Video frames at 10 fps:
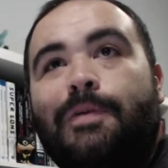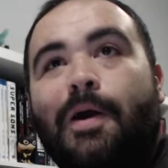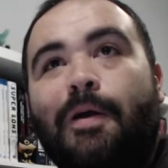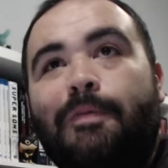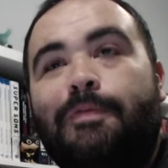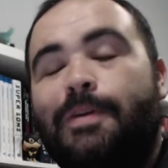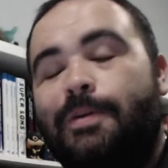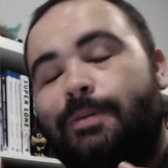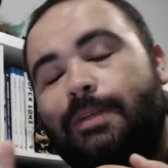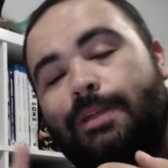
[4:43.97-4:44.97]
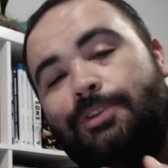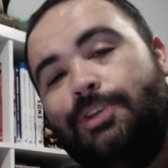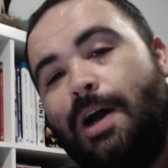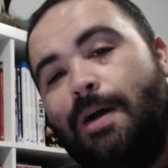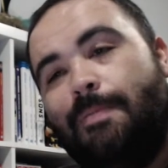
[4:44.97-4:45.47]
Garfield,
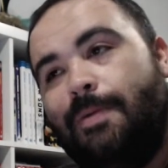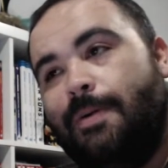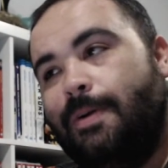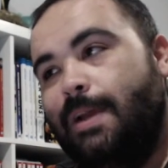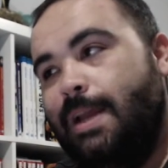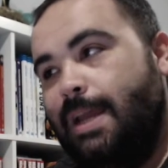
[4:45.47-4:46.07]
Chopper,